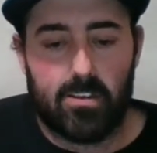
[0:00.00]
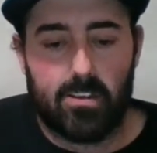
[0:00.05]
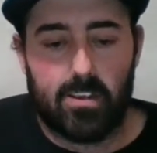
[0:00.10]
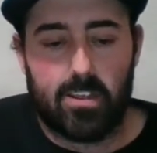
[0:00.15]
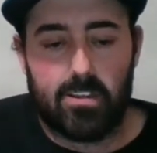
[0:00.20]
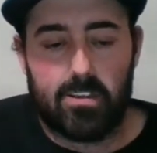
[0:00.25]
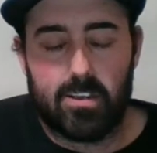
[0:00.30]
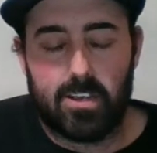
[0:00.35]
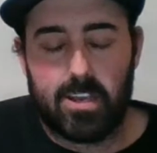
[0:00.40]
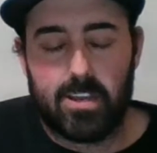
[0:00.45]

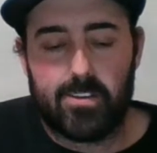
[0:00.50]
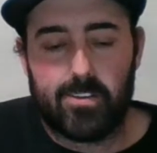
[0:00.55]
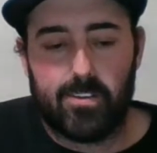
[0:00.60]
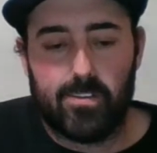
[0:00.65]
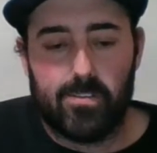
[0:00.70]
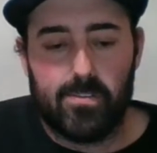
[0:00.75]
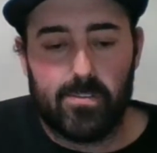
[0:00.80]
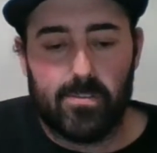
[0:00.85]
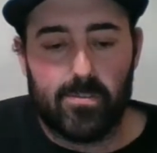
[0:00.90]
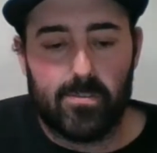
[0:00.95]
You
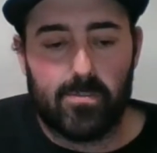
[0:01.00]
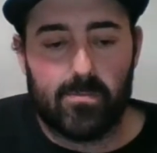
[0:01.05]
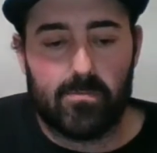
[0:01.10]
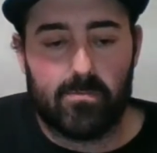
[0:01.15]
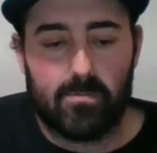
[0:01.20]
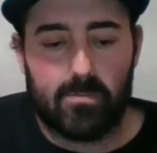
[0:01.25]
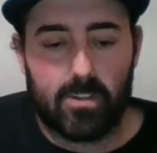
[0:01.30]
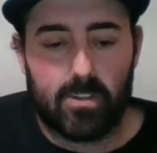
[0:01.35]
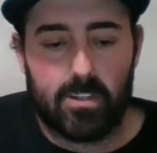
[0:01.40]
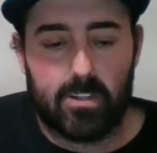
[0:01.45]

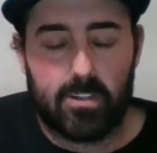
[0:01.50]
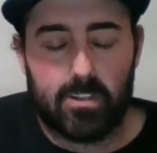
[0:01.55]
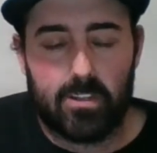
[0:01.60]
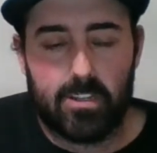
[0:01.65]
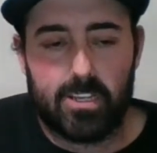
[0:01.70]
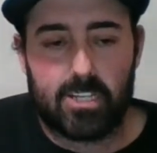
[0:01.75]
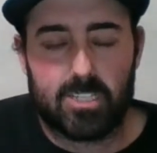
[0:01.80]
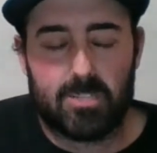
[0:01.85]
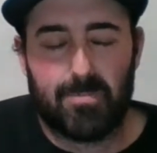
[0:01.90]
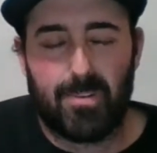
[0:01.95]

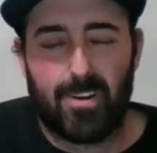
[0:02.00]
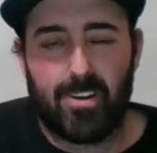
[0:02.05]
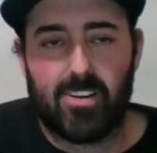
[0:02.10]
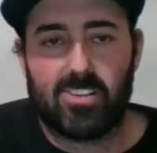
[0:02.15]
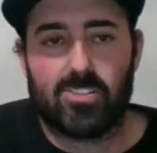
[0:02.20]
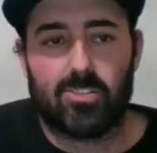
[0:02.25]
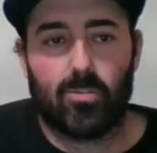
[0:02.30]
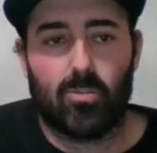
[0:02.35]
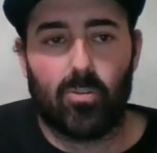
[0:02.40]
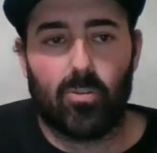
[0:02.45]

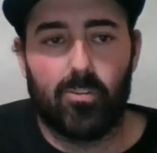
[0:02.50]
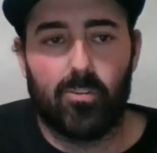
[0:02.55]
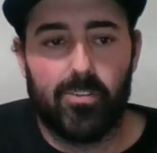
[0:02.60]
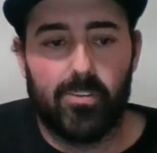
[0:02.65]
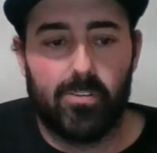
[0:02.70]
experience it's a whole